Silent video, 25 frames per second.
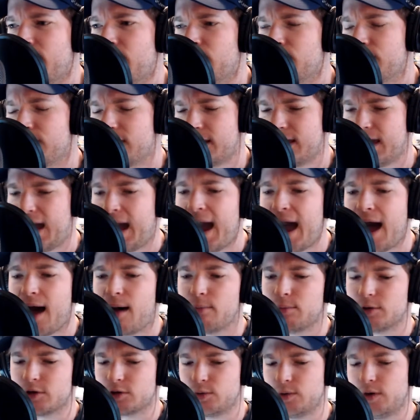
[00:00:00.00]
the gap
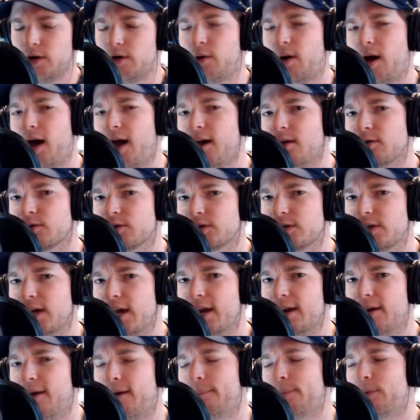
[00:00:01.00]
between Ohio
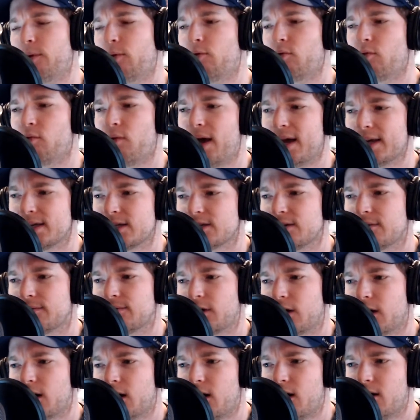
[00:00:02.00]
State and the rest of
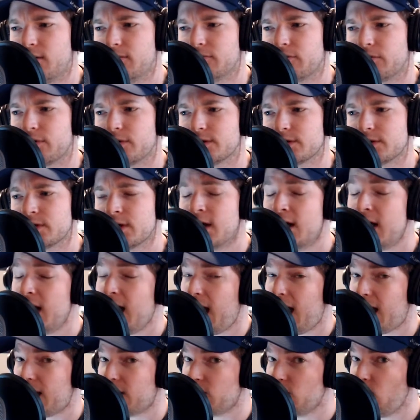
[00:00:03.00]
the conference.
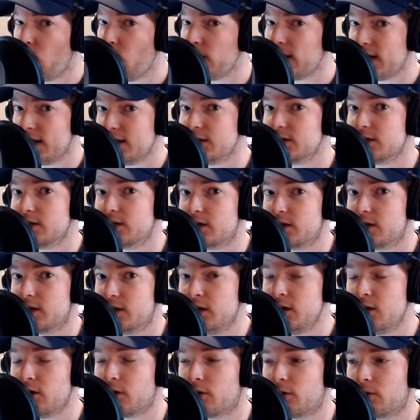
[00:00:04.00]
And going into the
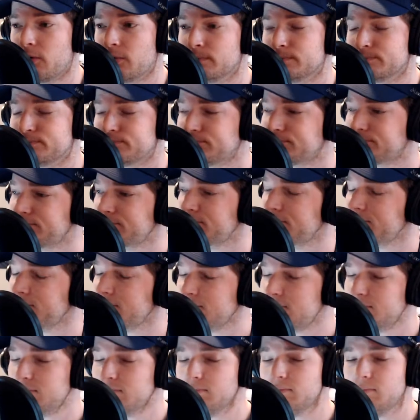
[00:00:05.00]
year,
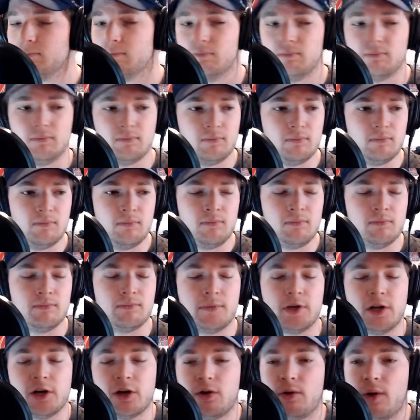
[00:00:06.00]

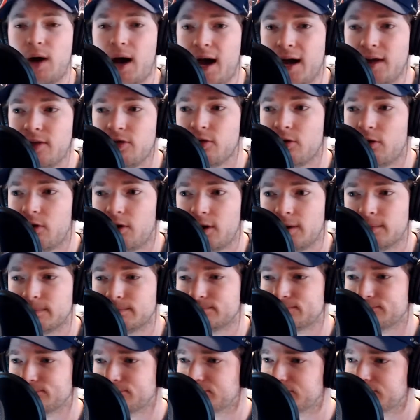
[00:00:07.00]
I thought,
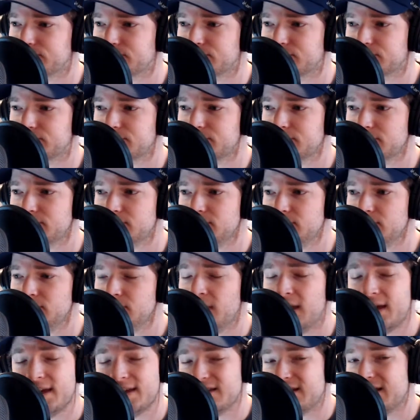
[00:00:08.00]

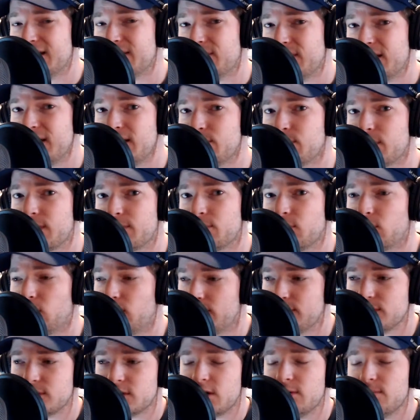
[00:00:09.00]
as did many people, it
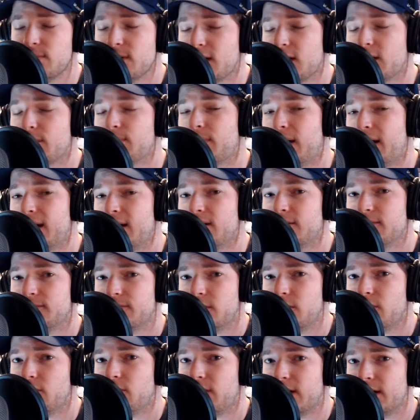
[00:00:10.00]
was going to be a competitive
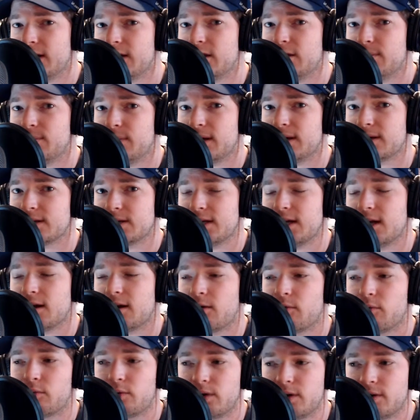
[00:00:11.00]
year in the Big Ten. I
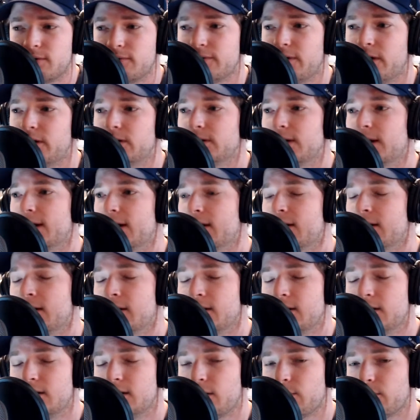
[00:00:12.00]
really felt like
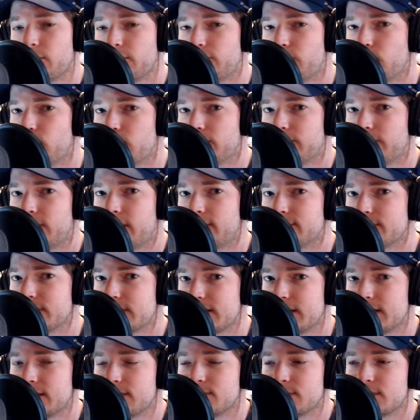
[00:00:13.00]
there were 4 to 5
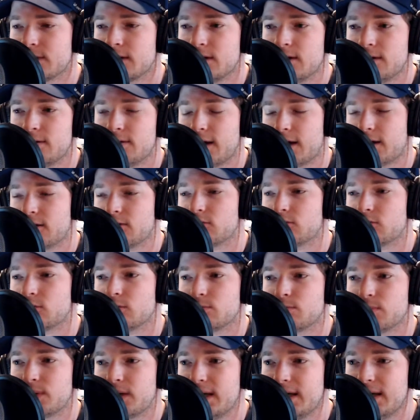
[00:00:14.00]
teams that could
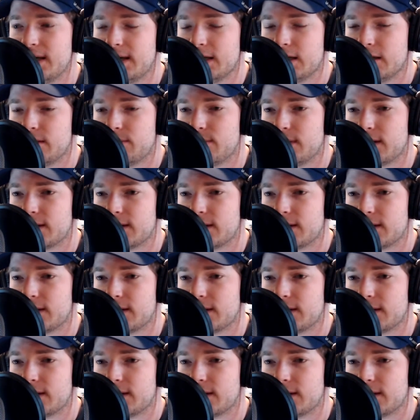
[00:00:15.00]
compete in the Big